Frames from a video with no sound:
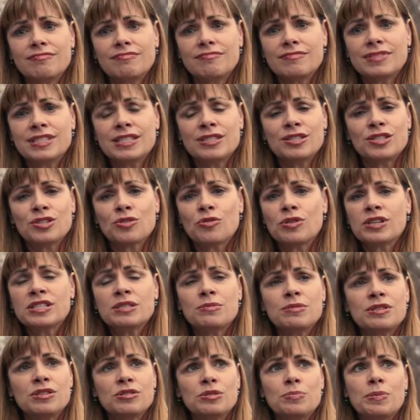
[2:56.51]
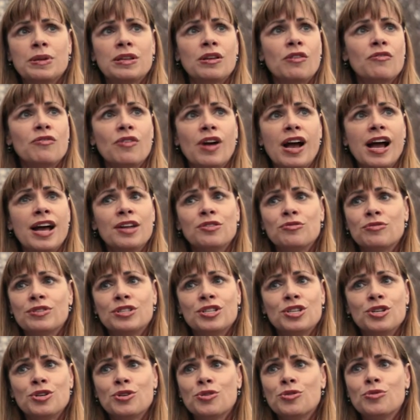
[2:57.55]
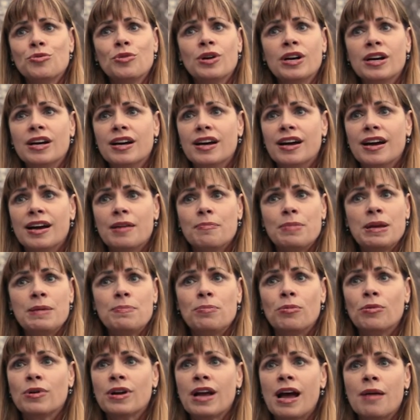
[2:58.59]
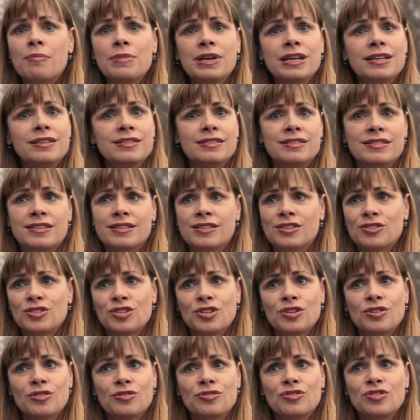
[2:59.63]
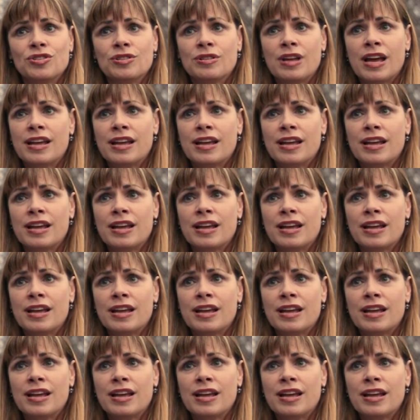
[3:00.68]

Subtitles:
Since Christmas, there's been over 100 new people coming to the church and